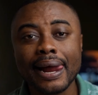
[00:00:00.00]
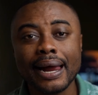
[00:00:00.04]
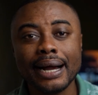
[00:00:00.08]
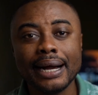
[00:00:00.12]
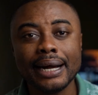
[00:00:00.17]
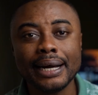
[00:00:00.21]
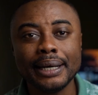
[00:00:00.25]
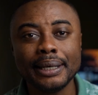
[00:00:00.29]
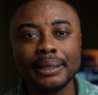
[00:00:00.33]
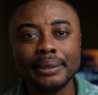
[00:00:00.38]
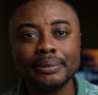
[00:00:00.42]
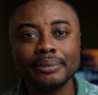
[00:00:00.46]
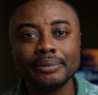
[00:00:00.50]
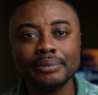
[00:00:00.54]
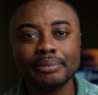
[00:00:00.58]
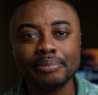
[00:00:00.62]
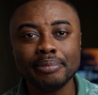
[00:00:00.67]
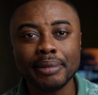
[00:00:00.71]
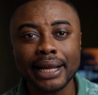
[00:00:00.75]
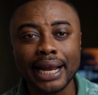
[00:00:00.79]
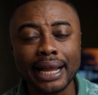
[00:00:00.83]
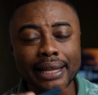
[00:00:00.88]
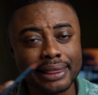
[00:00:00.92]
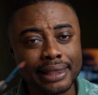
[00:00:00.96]

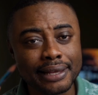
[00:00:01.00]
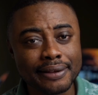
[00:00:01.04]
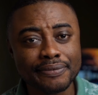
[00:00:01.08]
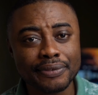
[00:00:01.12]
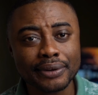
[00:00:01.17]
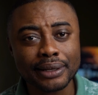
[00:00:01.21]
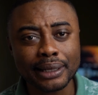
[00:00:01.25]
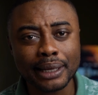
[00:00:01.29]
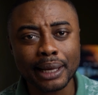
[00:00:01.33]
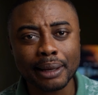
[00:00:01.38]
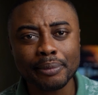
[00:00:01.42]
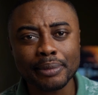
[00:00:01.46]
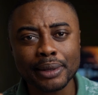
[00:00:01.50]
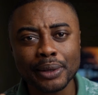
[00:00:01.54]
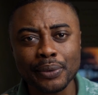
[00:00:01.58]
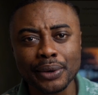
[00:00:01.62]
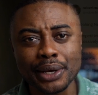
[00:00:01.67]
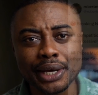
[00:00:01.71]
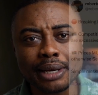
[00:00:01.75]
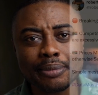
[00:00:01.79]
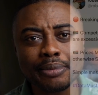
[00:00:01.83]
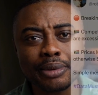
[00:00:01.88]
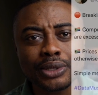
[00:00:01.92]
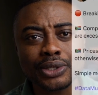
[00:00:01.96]
But I think for them, they were
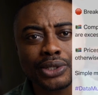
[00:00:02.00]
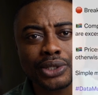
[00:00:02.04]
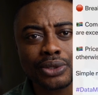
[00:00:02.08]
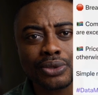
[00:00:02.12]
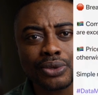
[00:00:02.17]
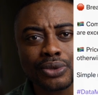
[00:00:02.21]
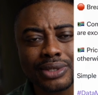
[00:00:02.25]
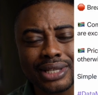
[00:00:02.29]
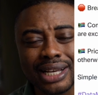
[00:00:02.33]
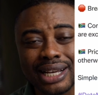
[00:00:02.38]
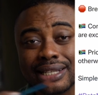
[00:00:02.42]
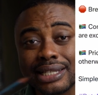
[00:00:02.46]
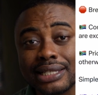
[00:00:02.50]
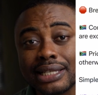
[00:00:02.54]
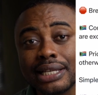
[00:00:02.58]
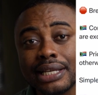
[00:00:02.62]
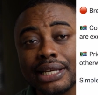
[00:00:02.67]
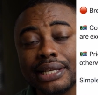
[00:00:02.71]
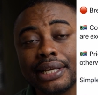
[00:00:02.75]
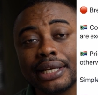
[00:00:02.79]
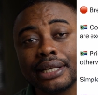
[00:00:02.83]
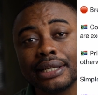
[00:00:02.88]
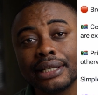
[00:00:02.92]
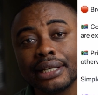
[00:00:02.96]
able to
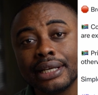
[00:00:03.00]
succeed